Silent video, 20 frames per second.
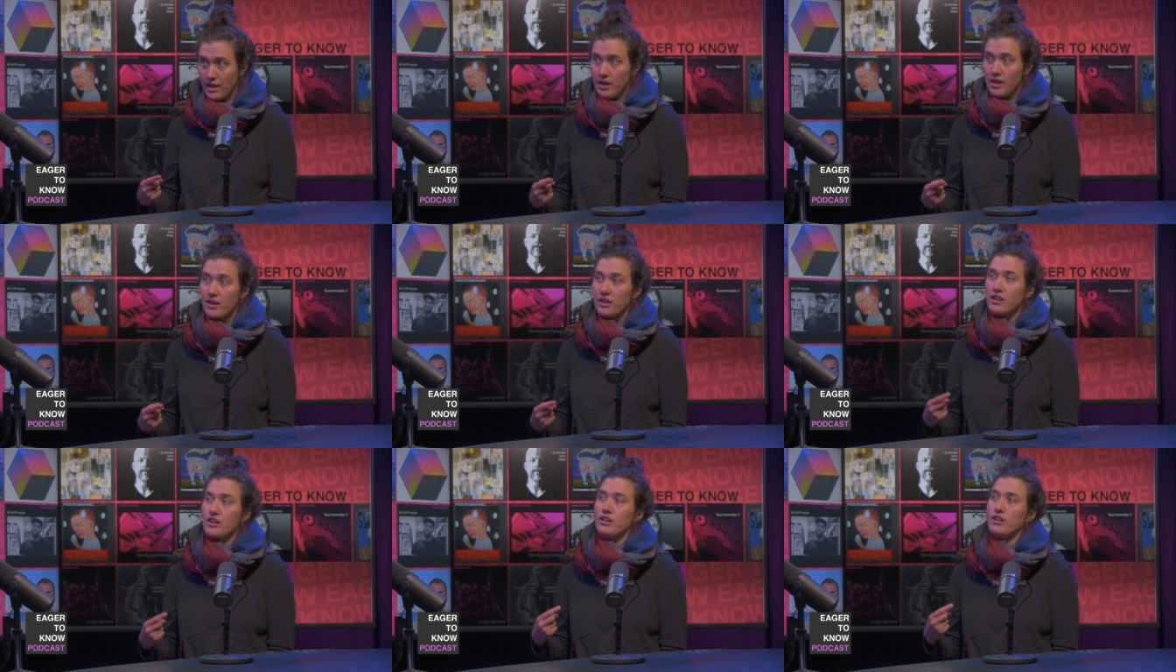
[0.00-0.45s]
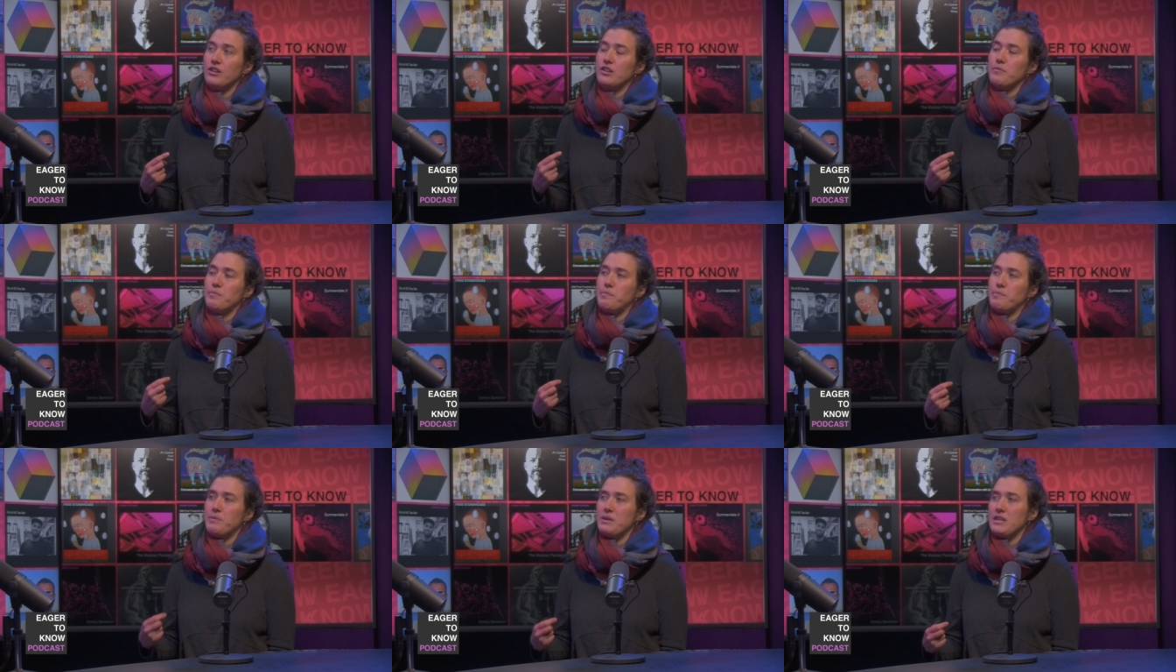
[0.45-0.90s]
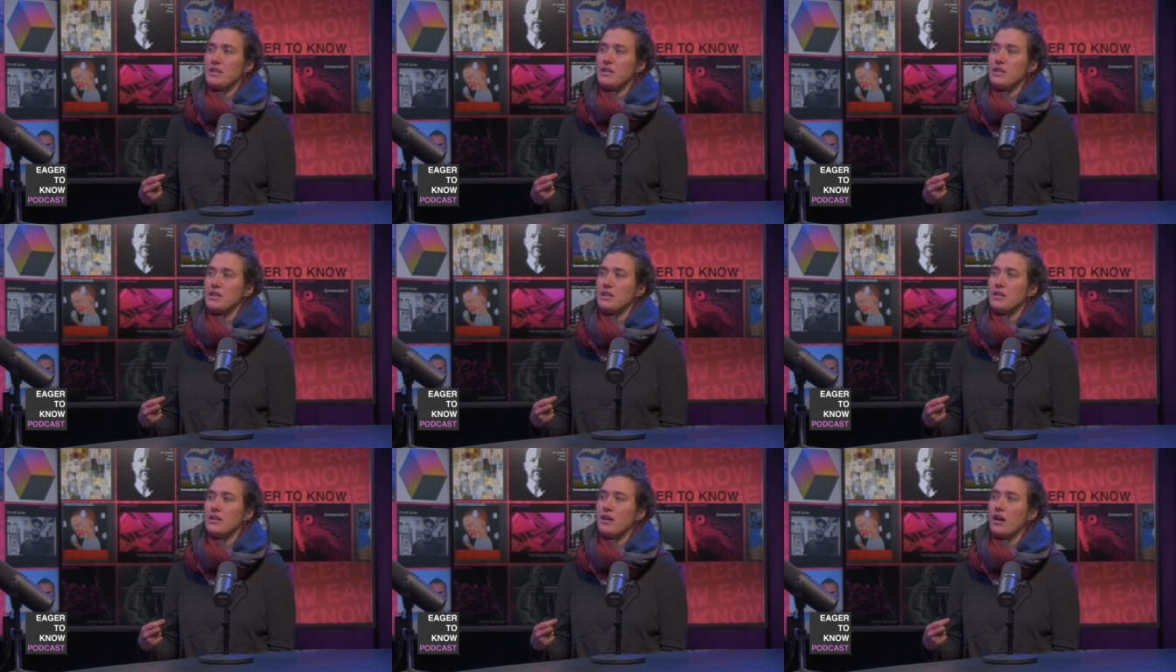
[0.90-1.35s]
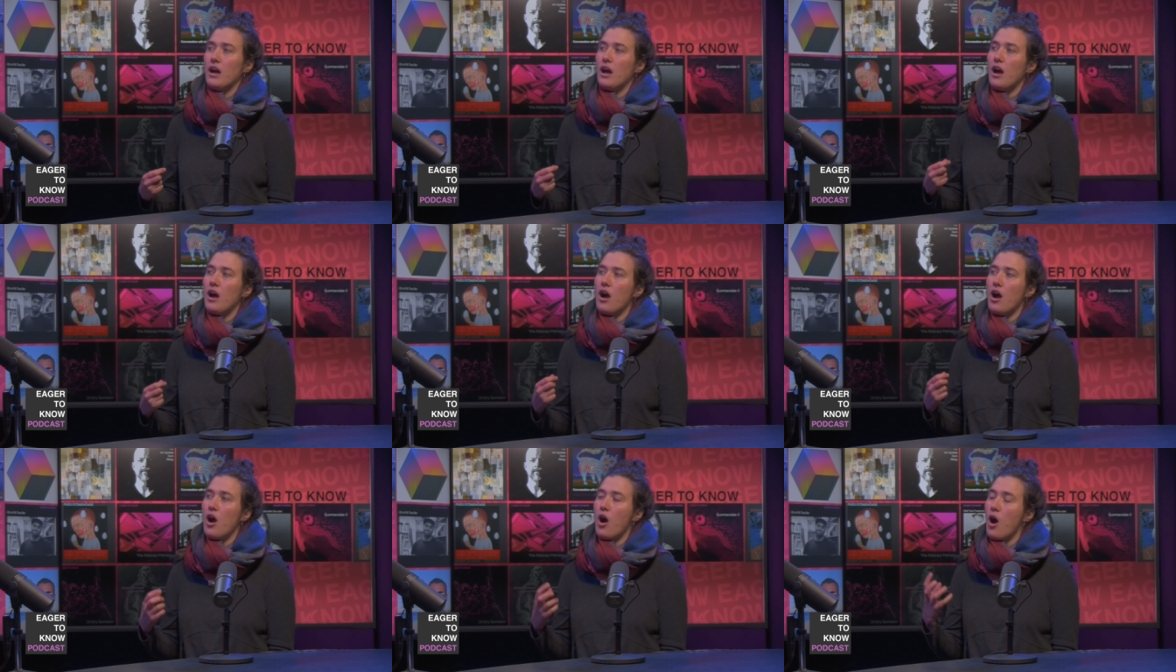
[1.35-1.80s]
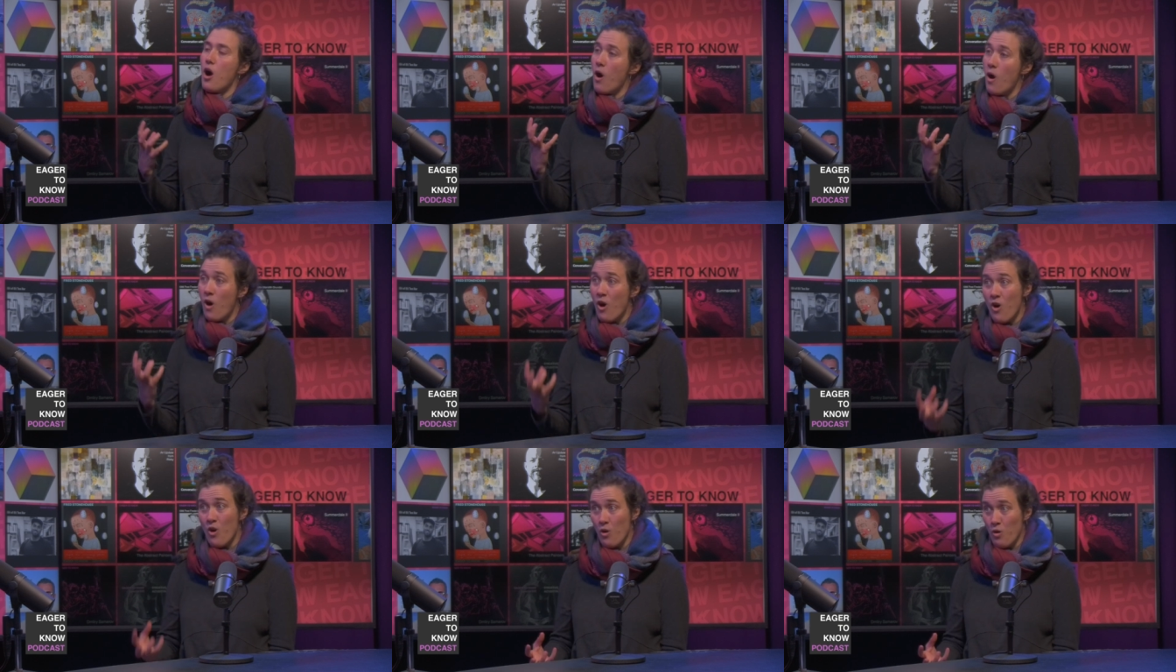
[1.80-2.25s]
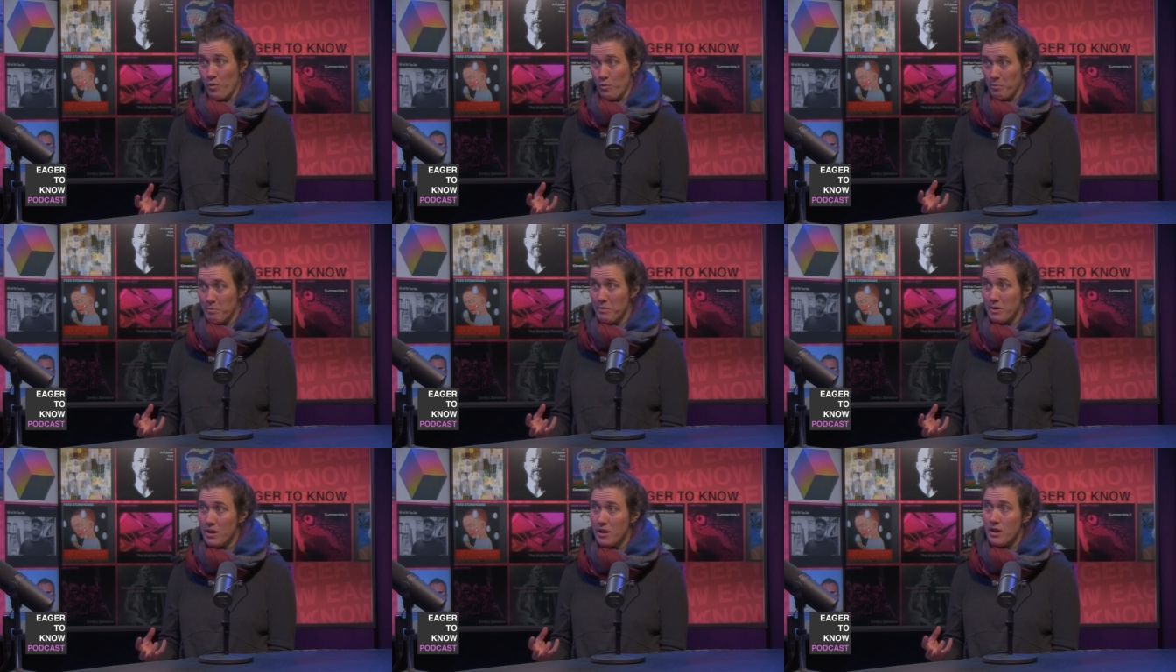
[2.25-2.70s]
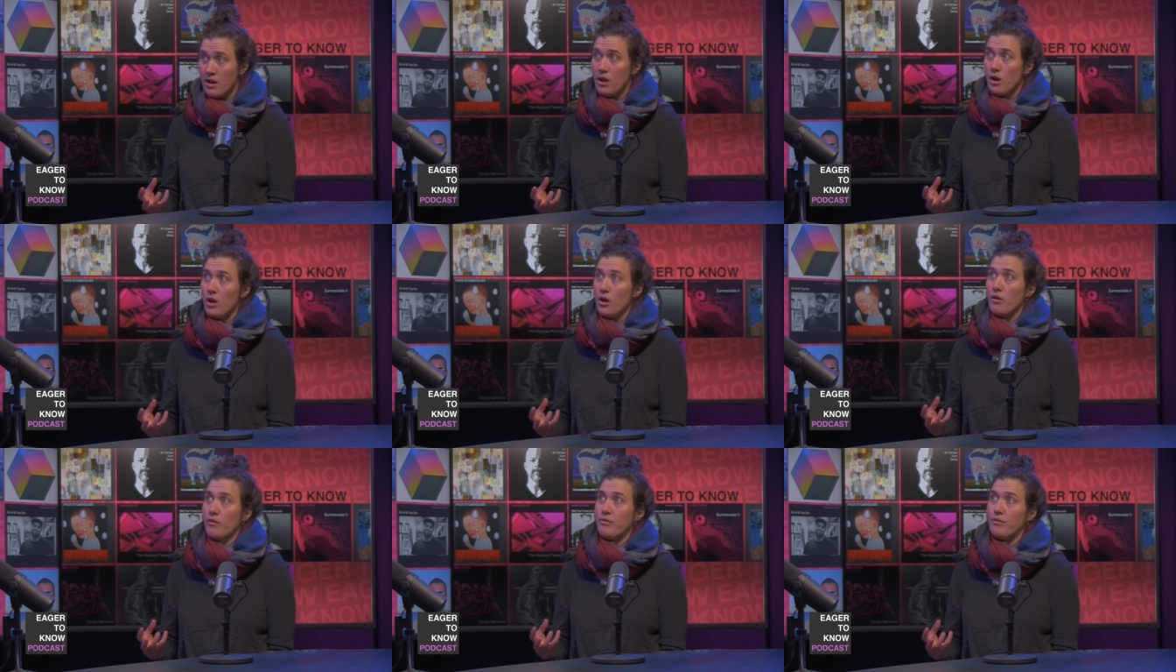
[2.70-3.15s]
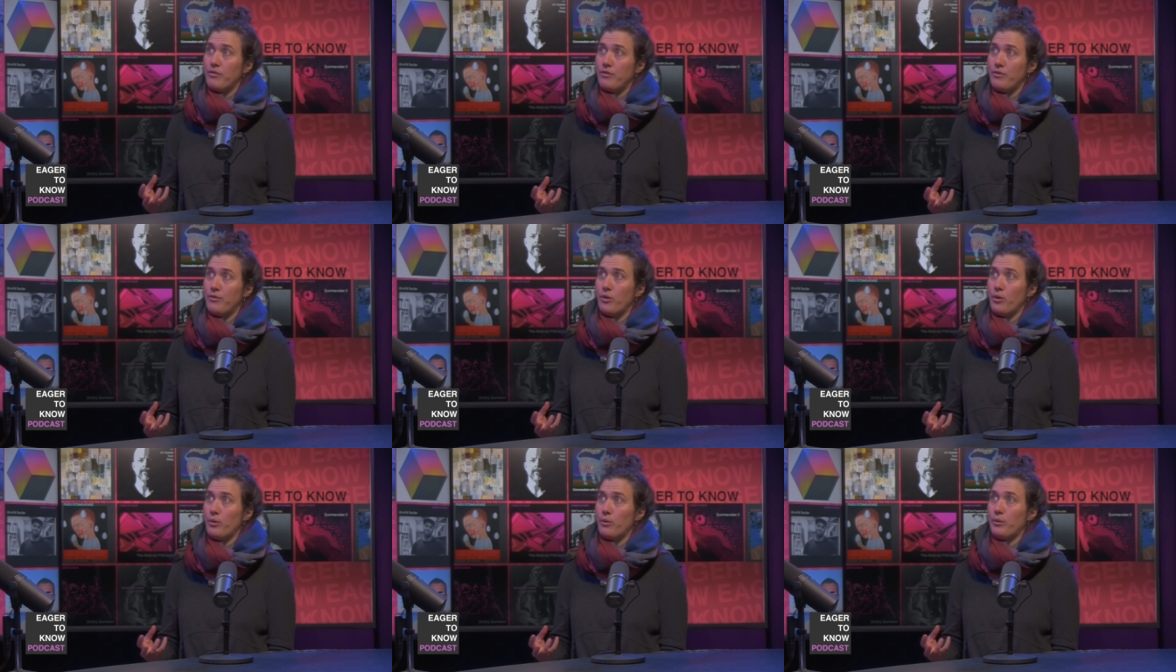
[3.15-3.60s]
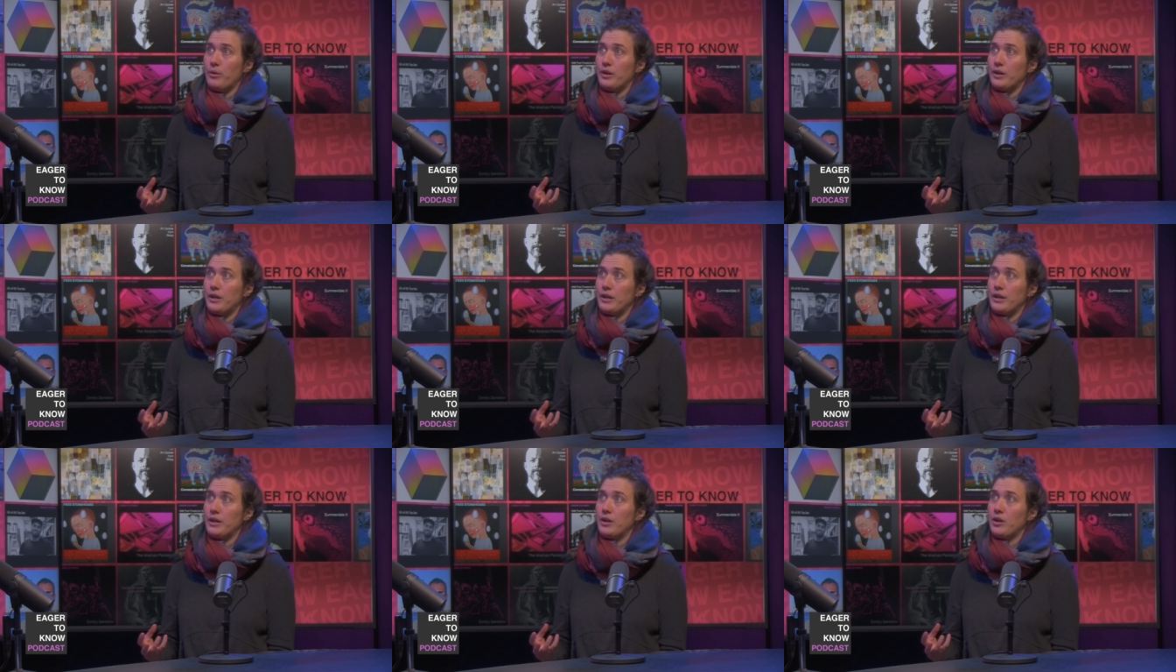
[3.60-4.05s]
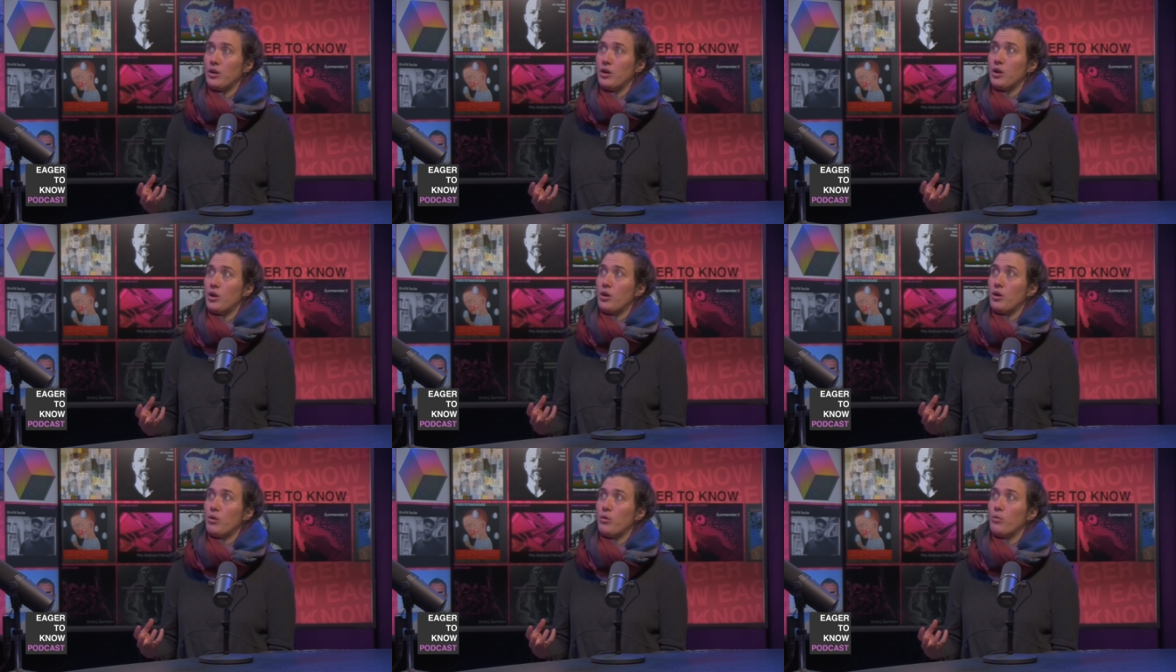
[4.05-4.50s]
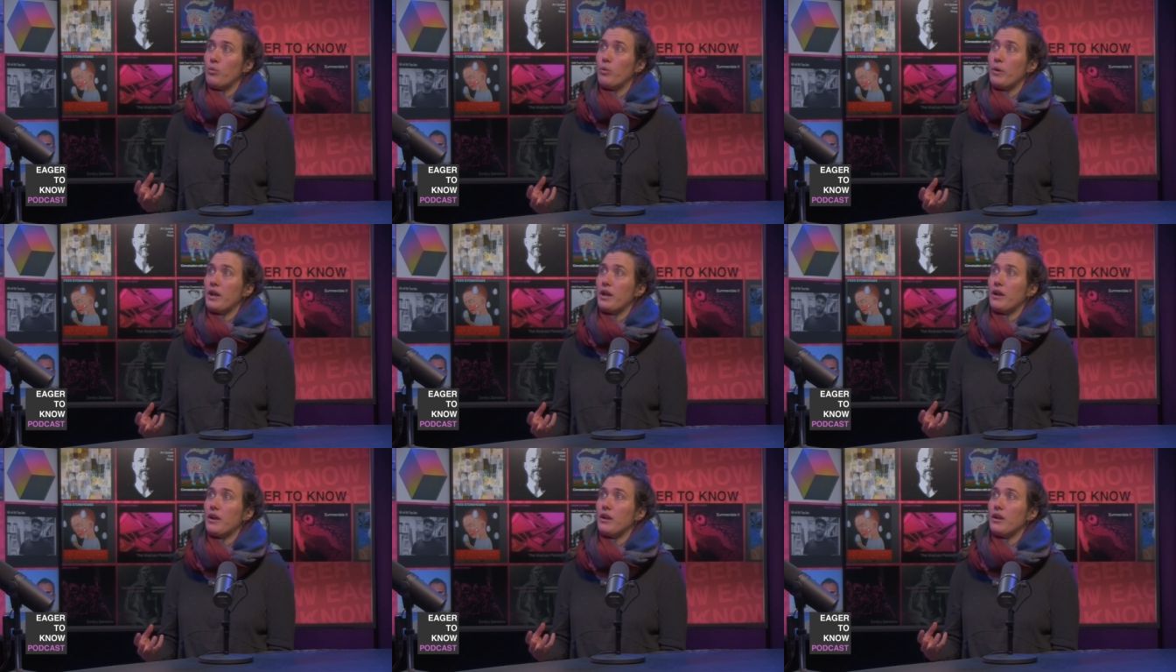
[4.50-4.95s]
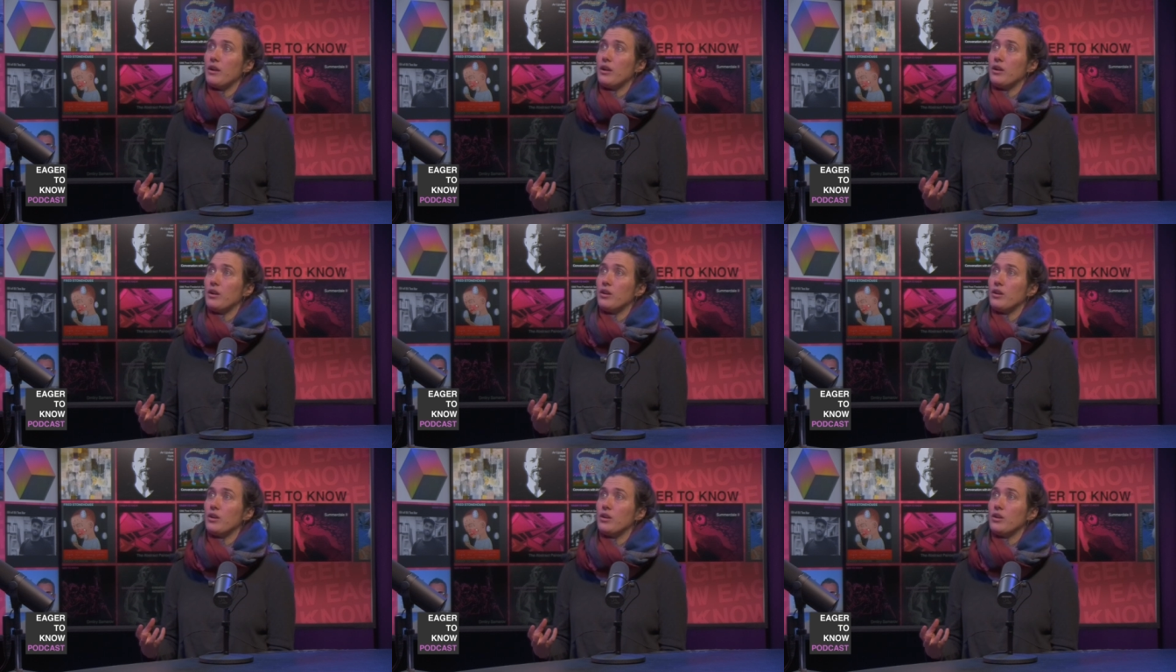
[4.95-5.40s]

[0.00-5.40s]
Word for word: could be a home for where